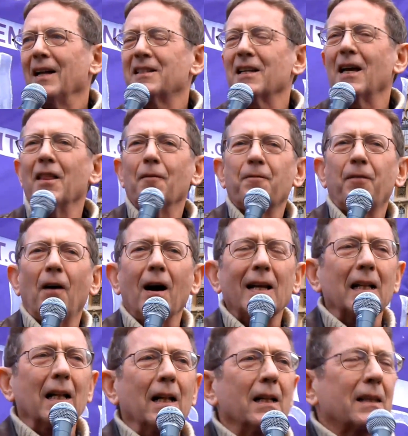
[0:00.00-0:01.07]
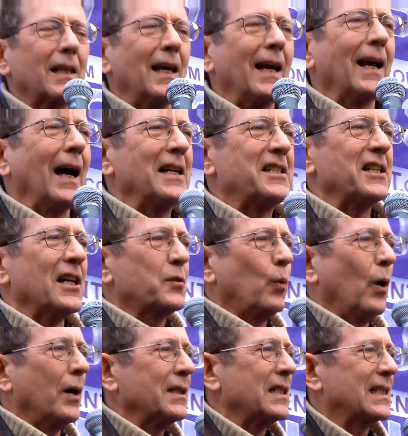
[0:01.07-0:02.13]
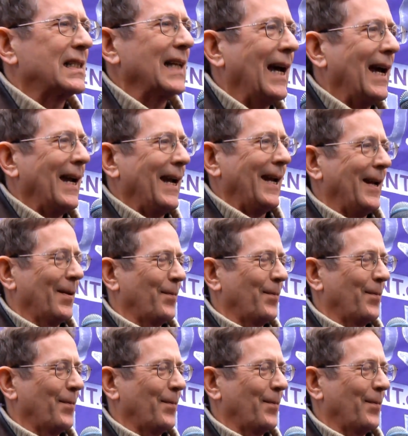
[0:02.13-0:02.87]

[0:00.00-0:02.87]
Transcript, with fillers: so the final thing I just want to say